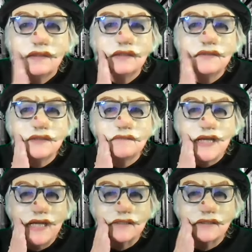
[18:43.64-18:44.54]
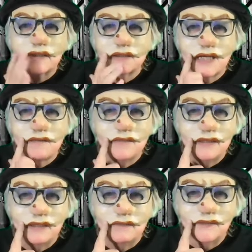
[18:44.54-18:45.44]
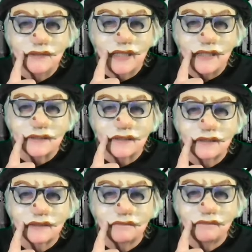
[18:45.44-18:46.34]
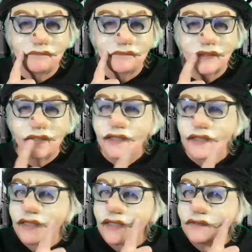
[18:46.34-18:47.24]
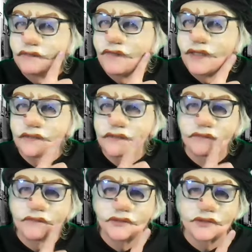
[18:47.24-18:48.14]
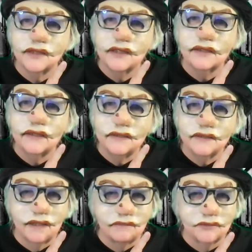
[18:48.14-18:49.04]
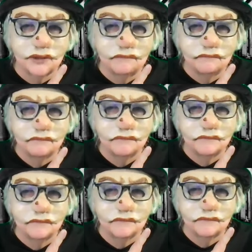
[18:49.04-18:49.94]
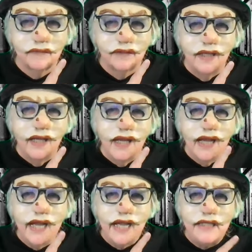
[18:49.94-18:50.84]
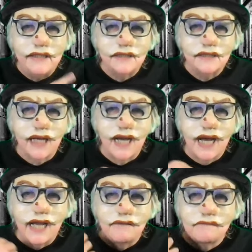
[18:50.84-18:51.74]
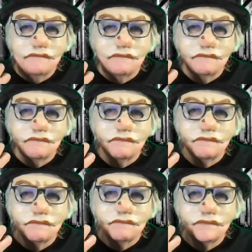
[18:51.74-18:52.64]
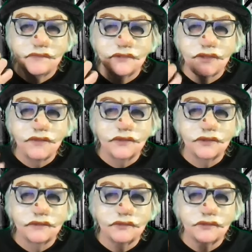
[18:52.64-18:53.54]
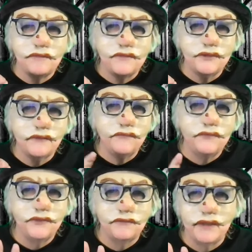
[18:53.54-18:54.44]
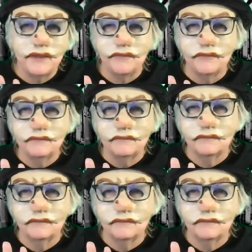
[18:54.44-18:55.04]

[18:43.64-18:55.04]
Now, this mask is not made out of celastic. It was originally a clay sculpture, and I soaked strips of newspaper